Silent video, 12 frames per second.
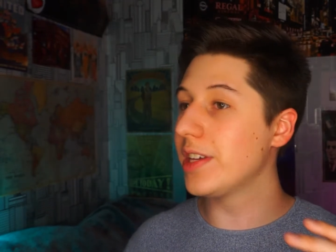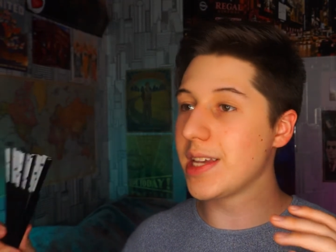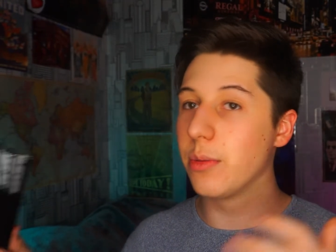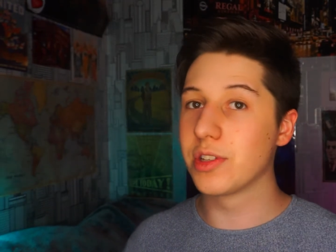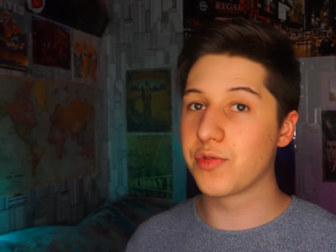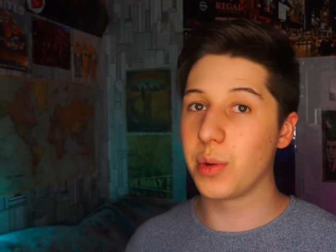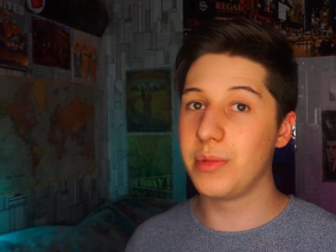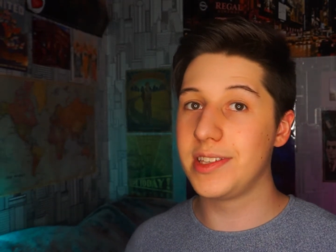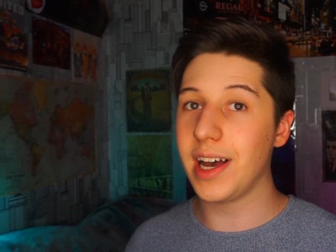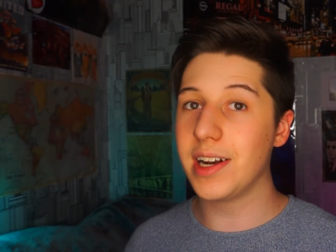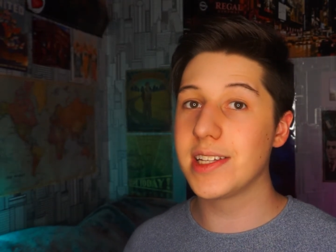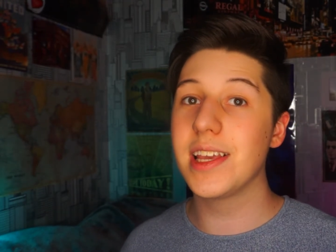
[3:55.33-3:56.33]
someone's from your
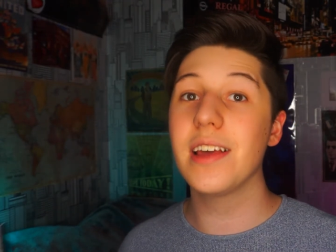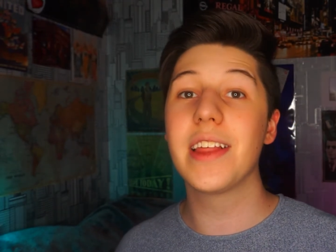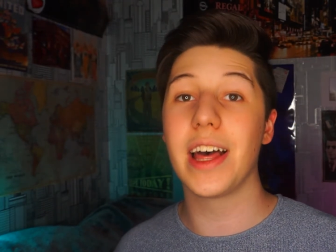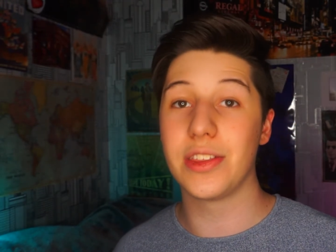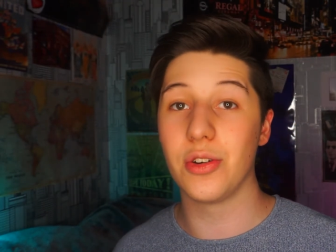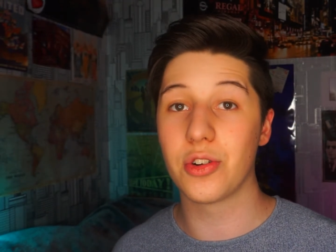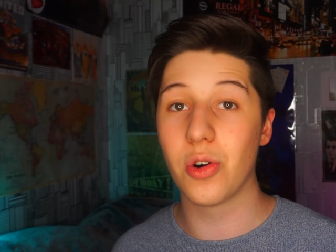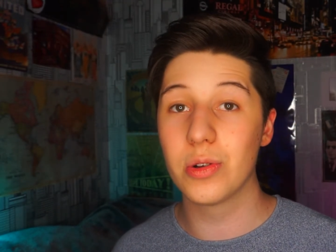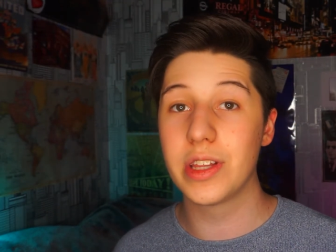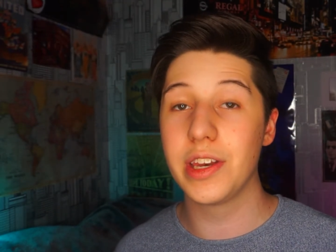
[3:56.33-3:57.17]
dynasty and that your court,